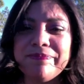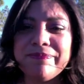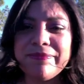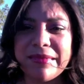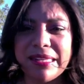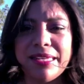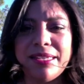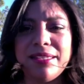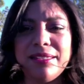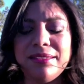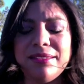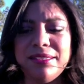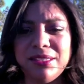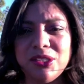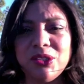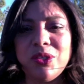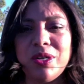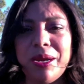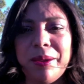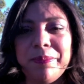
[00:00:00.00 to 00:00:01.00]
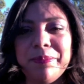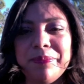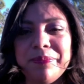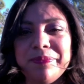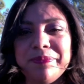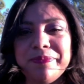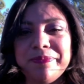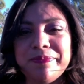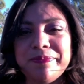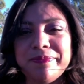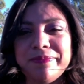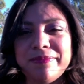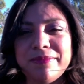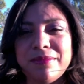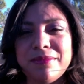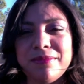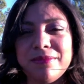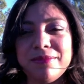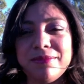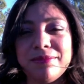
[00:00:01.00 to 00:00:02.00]
Yeah, Ingram.
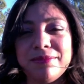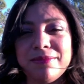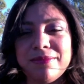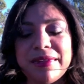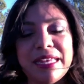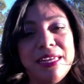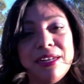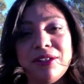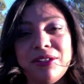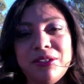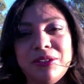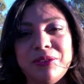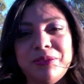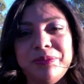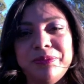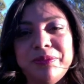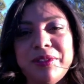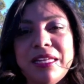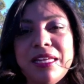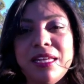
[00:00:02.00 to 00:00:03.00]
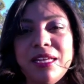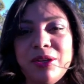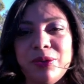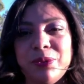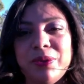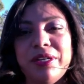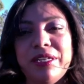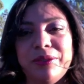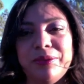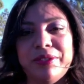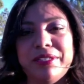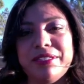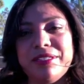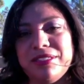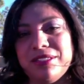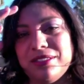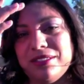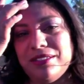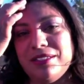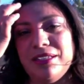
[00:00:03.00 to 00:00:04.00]
I don't know. Well,
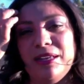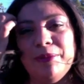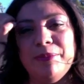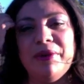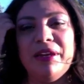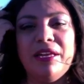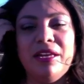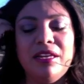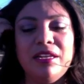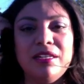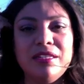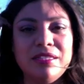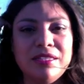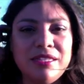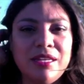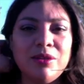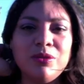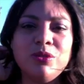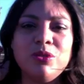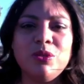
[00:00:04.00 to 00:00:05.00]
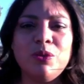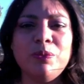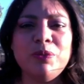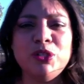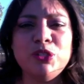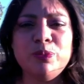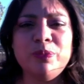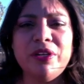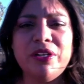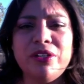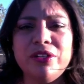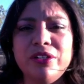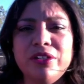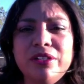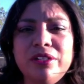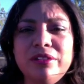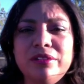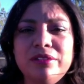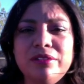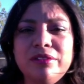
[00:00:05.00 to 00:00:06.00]
anyways, in my head it sounds so much
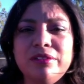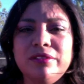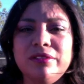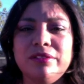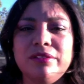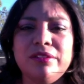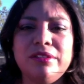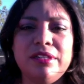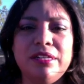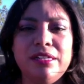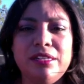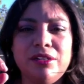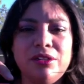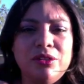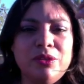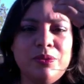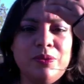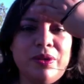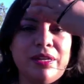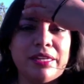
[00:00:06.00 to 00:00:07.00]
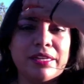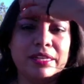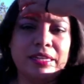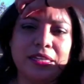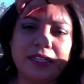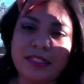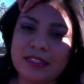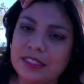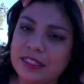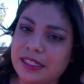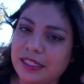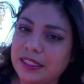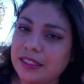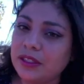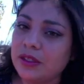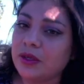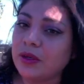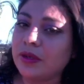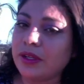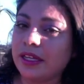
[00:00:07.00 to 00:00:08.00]
better. I don't know why I can't say it.
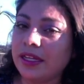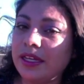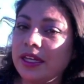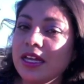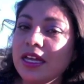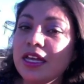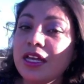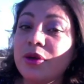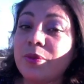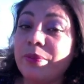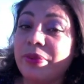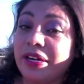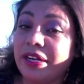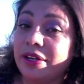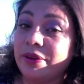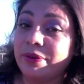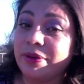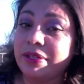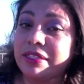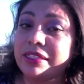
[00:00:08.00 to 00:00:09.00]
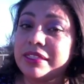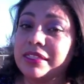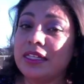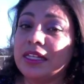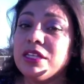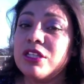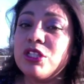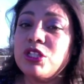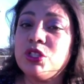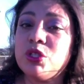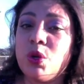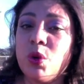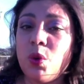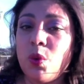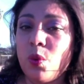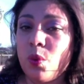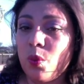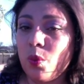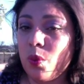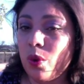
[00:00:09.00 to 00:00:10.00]
Okay, but anyways,
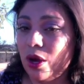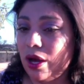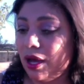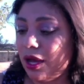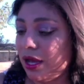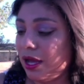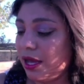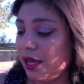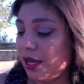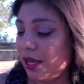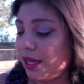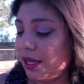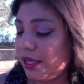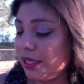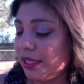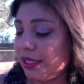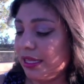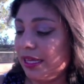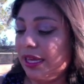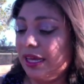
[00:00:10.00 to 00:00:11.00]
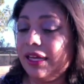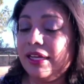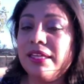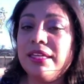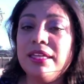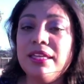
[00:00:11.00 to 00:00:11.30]
so yeah,